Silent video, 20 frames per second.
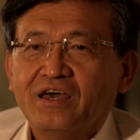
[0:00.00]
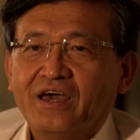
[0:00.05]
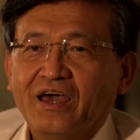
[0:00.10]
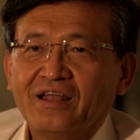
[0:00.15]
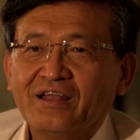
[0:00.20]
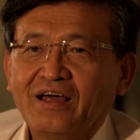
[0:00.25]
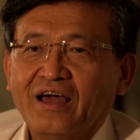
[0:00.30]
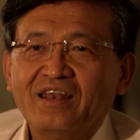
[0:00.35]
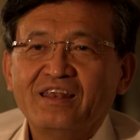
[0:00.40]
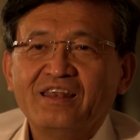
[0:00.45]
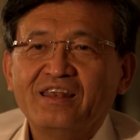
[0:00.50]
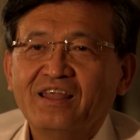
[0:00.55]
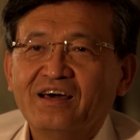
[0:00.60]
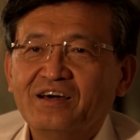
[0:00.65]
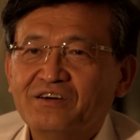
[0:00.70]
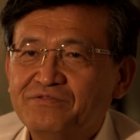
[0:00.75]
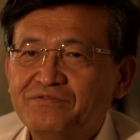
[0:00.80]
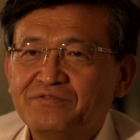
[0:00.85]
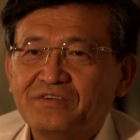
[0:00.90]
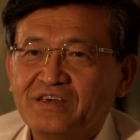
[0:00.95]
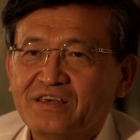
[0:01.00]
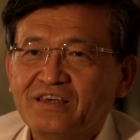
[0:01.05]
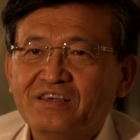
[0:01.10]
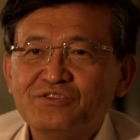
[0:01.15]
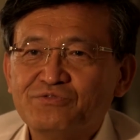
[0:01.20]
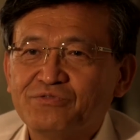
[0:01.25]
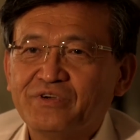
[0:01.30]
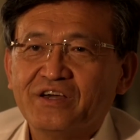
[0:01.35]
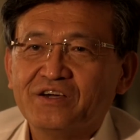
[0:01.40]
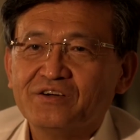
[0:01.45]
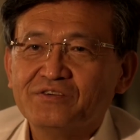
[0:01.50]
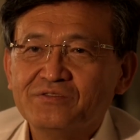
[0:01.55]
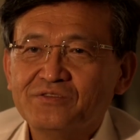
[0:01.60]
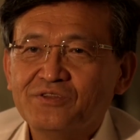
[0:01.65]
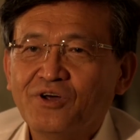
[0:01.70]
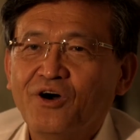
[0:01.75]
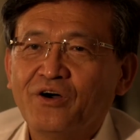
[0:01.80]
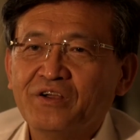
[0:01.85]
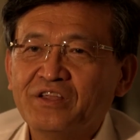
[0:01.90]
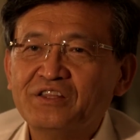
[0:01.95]
and I love Israel.
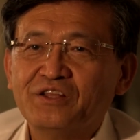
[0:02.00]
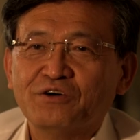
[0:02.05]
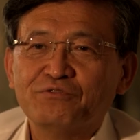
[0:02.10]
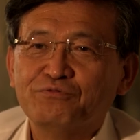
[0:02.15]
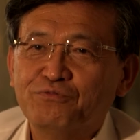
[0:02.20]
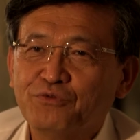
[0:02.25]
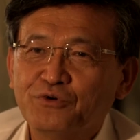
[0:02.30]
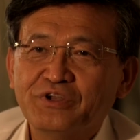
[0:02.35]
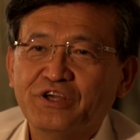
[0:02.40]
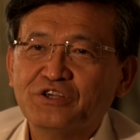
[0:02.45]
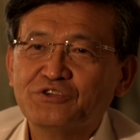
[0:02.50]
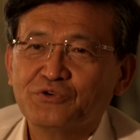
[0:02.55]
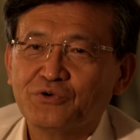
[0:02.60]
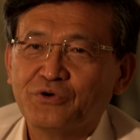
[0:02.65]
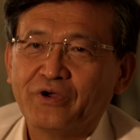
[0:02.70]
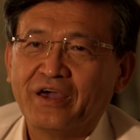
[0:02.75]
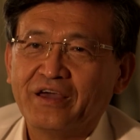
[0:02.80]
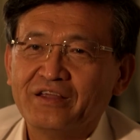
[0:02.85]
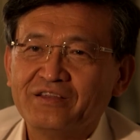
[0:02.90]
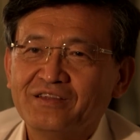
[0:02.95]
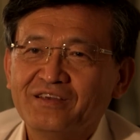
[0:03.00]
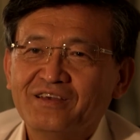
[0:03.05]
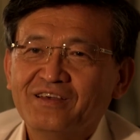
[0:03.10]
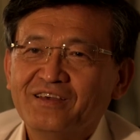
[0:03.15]
Not only the food is great,